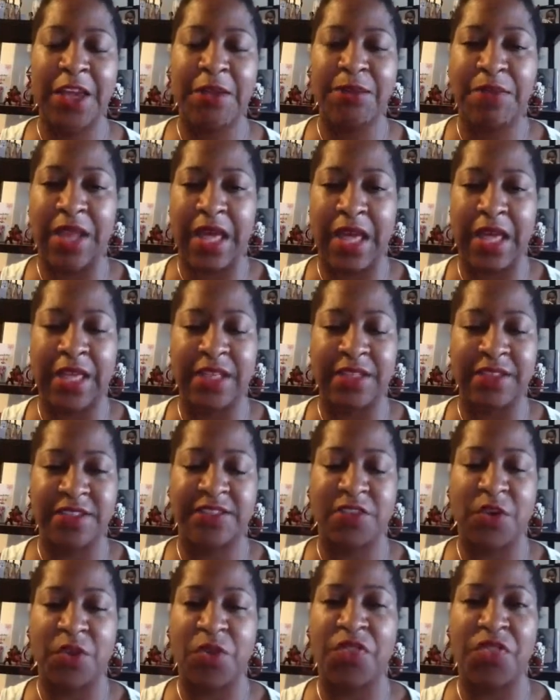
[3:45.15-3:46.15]
am like
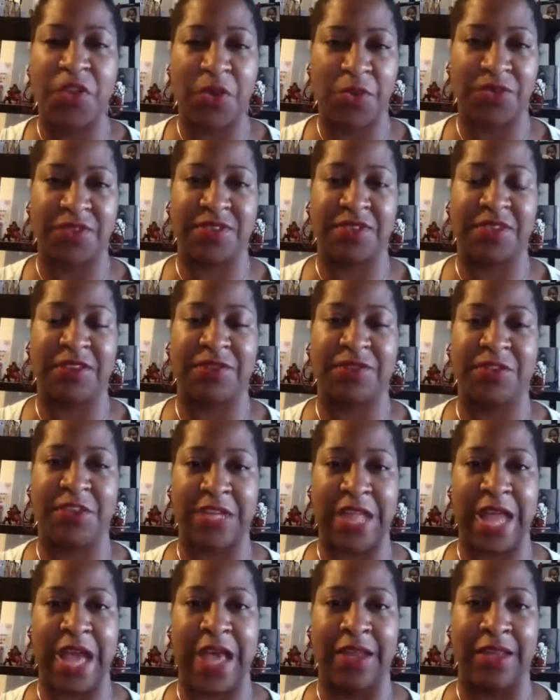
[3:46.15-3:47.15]
so thirsty for
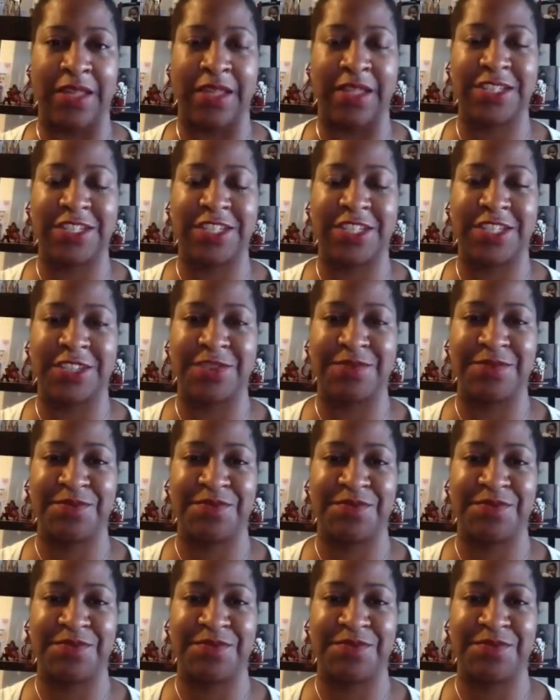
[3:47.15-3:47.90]
knowledge.